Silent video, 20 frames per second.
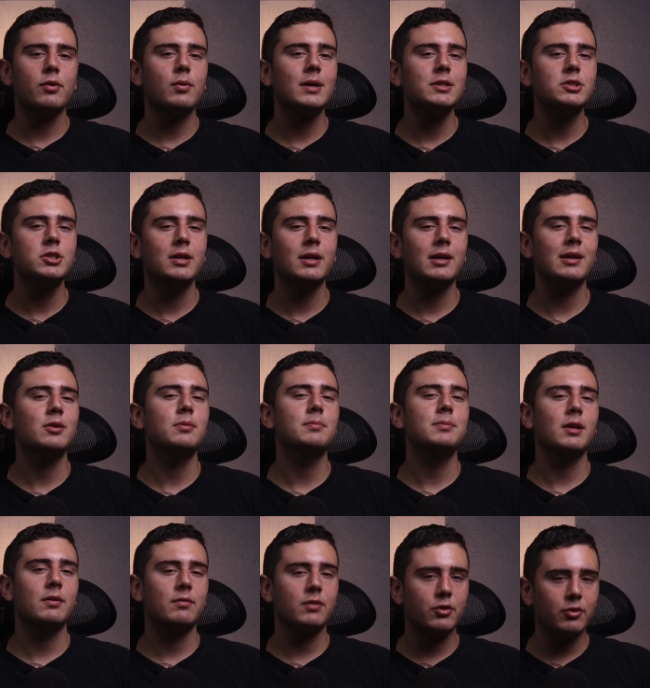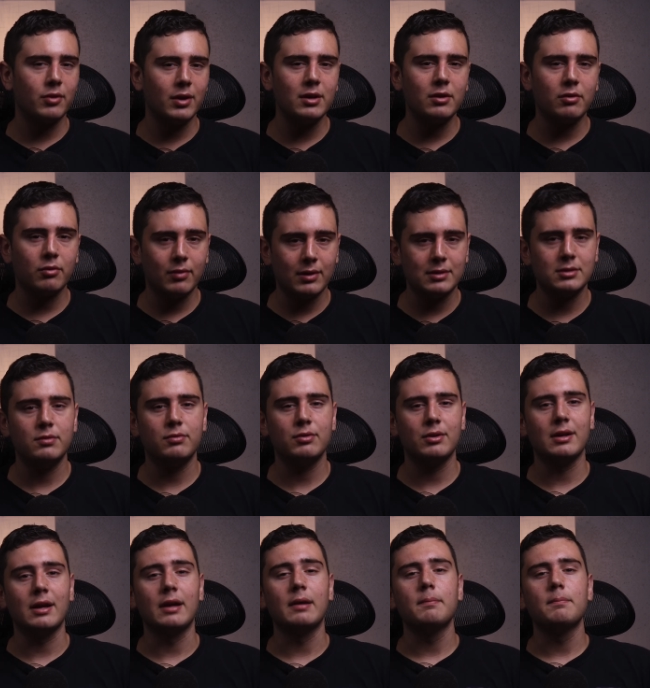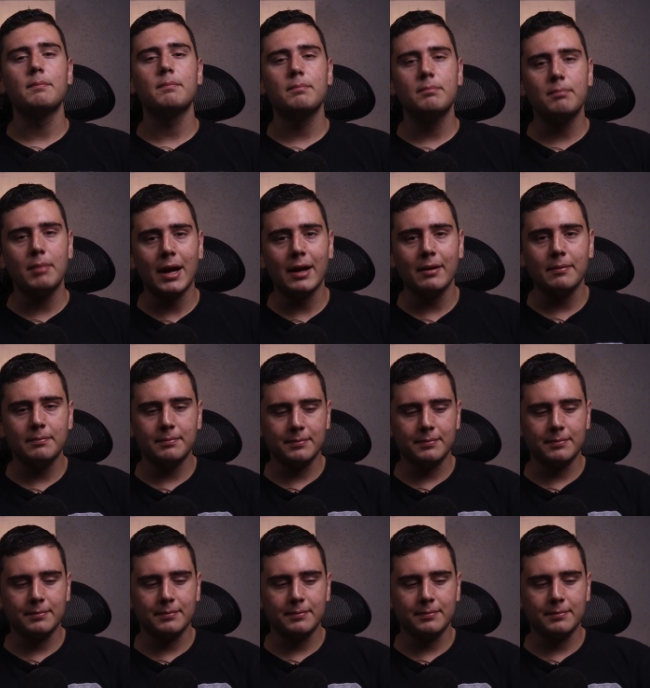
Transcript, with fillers: for watching, and I hope they have a great rest of your day. Bye.